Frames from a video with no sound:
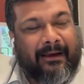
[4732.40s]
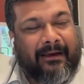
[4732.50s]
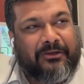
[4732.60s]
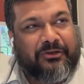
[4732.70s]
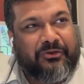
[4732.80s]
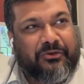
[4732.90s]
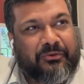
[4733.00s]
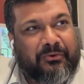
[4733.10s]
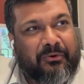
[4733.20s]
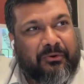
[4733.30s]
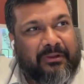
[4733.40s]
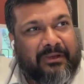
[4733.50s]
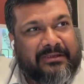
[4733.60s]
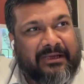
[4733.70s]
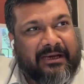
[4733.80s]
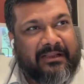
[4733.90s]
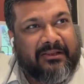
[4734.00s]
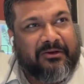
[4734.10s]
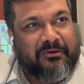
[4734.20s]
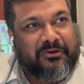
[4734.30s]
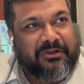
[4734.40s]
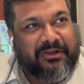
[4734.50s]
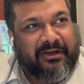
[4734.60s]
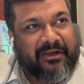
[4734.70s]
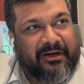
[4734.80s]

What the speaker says: So there's another question